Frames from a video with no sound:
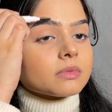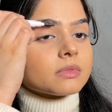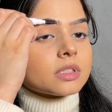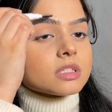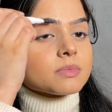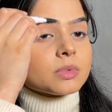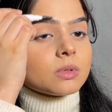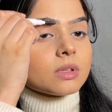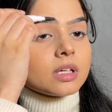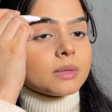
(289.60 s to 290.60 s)
With the
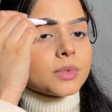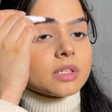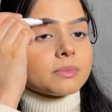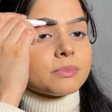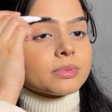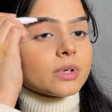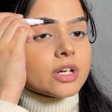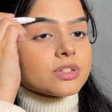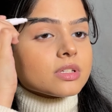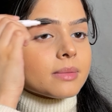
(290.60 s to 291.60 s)
spoolie, I'm gonna
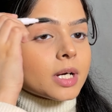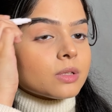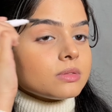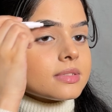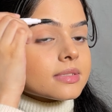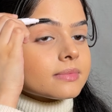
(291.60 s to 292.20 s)
brush them out.